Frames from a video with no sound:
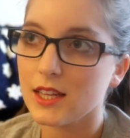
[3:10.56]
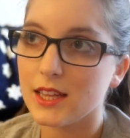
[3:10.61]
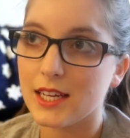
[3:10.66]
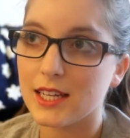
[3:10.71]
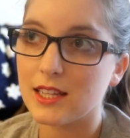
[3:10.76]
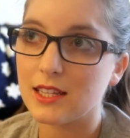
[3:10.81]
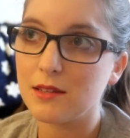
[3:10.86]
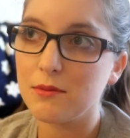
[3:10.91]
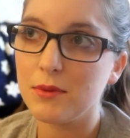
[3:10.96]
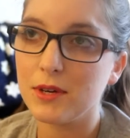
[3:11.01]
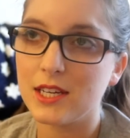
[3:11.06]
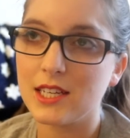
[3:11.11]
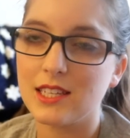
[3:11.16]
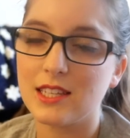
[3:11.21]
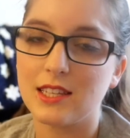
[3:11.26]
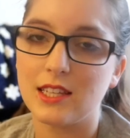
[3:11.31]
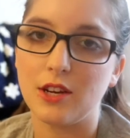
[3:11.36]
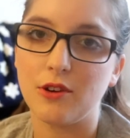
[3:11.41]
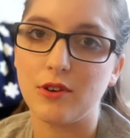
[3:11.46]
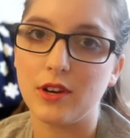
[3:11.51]
That's the
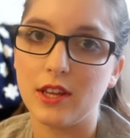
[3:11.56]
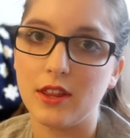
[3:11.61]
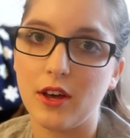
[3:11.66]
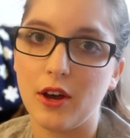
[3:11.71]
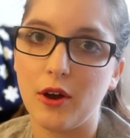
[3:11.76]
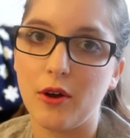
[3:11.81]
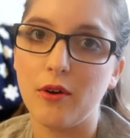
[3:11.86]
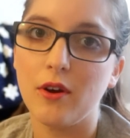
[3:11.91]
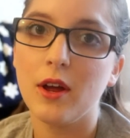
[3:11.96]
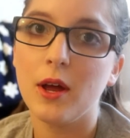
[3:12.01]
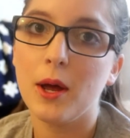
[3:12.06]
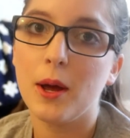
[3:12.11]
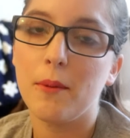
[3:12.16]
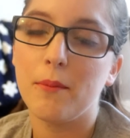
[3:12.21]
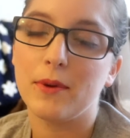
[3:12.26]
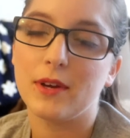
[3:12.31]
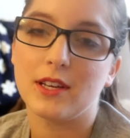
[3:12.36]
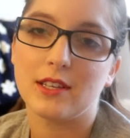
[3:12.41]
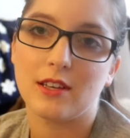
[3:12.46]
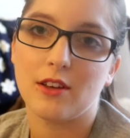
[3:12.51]
biggest theory though,
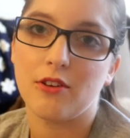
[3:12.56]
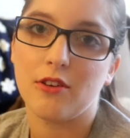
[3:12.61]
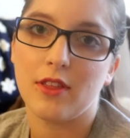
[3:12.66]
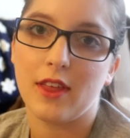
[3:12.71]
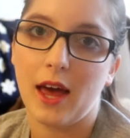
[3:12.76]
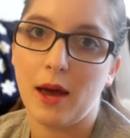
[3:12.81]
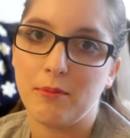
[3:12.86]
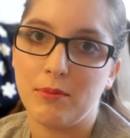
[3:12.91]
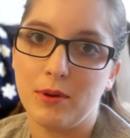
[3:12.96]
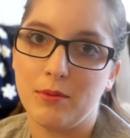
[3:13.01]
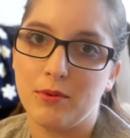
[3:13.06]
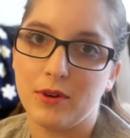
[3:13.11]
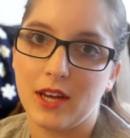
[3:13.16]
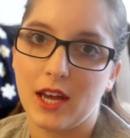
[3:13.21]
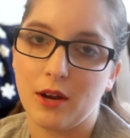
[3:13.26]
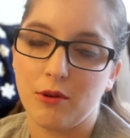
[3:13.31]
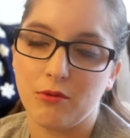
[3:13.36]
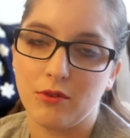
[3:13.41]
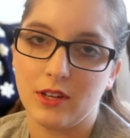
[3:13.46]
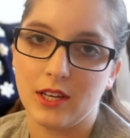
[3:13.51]
because other than that, people
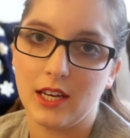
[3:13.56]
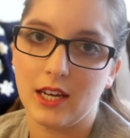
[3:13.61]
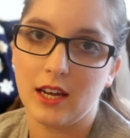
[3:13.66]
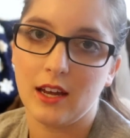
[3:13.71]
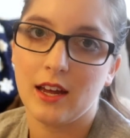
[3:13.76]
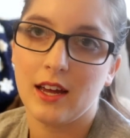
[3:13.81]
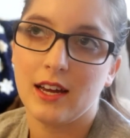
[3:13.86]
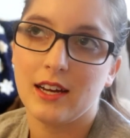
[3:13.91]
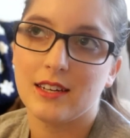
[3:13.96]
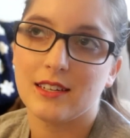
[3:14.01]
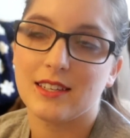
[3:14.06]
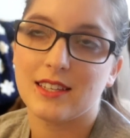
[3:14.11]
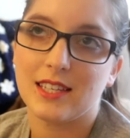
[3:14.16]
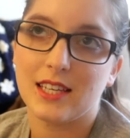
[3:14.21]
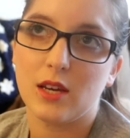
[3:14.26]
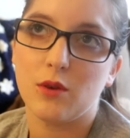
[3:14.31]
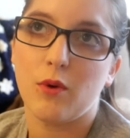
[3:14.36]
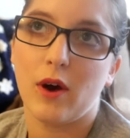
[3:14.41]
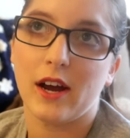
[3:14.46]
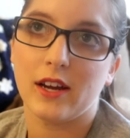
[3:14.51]
can't really
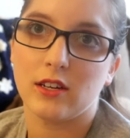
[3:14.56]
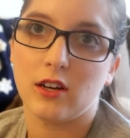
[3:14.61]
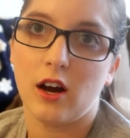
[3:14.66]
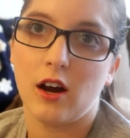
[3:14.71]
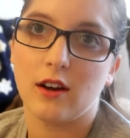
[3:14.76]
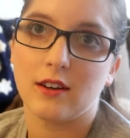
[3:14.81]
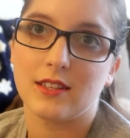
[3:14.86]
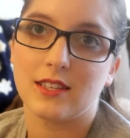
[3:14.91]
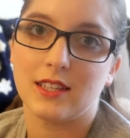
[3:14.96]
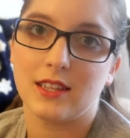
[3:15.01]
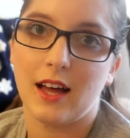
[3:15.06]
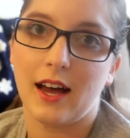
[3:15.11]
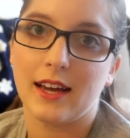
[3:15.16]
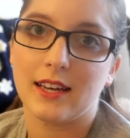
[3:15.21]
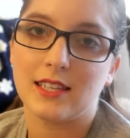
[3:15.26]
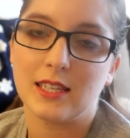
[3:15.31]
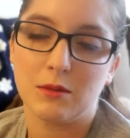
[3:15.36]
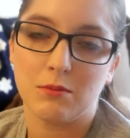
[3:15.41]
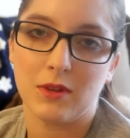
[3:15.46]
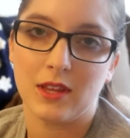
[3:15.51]
see why dogs
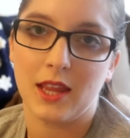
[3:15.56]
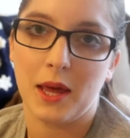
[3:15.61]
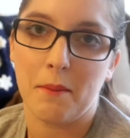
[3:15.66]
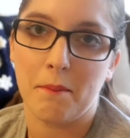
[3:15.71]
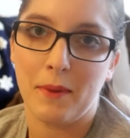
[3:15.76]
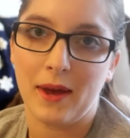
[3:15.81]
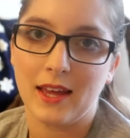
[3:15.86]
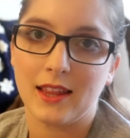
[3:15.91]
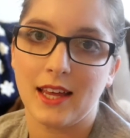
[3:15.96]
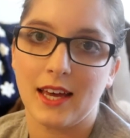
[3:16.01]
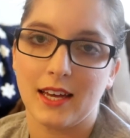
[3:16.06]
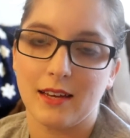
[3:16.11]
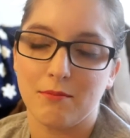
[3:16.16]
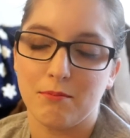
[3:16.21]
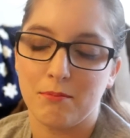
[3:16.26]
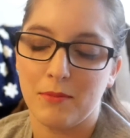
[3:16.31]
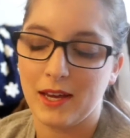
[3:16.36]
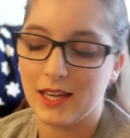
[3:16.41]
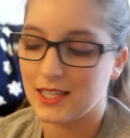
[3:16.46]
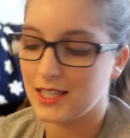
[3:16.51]
like something that
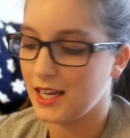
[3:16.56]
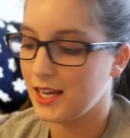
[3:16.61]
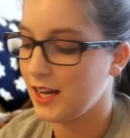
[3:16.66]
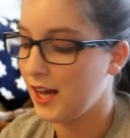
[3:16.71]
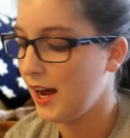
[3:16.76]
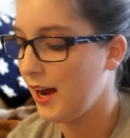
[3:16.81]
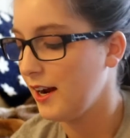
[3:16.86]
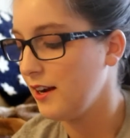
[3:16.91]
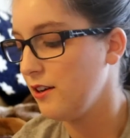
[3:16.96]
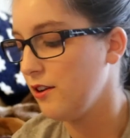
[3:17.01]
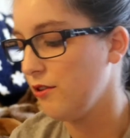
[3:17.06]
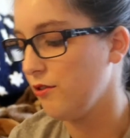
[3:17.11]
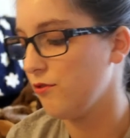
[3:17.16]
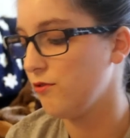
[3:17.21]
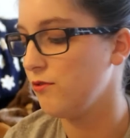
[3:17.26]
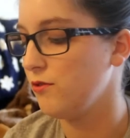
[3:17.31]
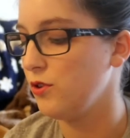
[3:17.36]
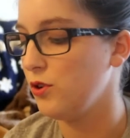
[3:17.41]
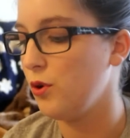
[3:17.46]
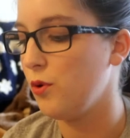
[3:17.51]
makes that kind
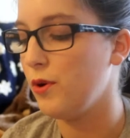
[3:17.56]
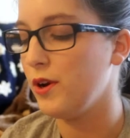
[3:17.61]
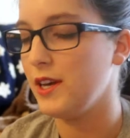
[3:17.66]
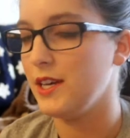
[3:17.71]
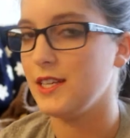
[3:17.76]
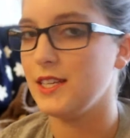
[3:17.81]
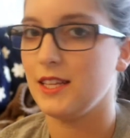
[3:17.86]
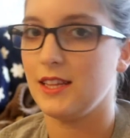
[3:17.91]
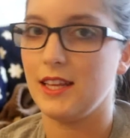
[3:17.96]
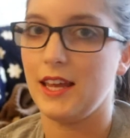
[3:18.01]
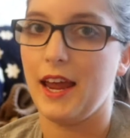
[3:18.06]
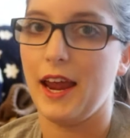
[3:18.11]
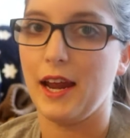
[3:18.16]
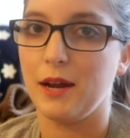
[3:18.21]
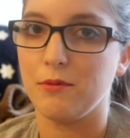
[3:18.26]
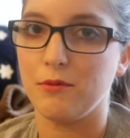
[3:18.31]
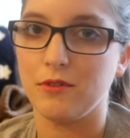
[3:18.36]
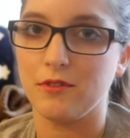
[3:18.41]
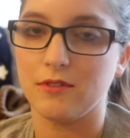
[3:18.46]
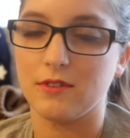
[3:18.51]
of noise that the
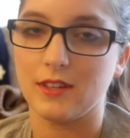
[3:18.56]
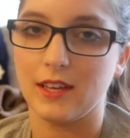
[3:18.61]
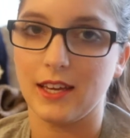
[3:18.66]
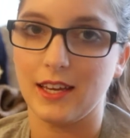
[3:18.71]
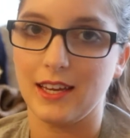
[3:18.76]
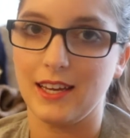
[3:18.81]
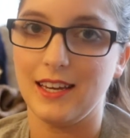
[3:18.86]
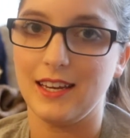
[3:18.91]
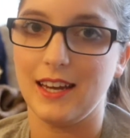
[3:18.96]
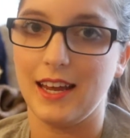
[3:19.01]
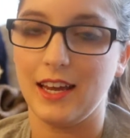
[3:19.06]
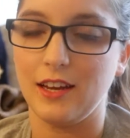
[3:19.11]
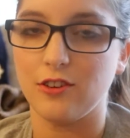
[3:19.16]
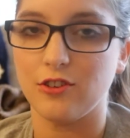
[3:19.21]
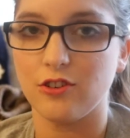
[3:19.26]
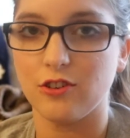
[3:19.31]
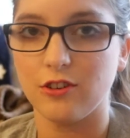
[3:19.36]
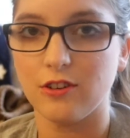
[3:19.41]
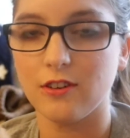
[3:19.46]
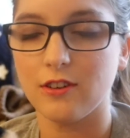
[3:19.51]
animal is like in
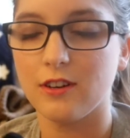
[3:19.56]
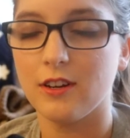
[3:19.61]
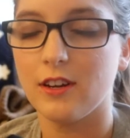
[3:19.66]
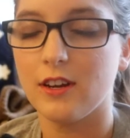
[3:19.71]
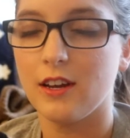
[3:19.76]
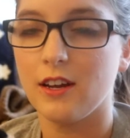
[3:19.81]
danger.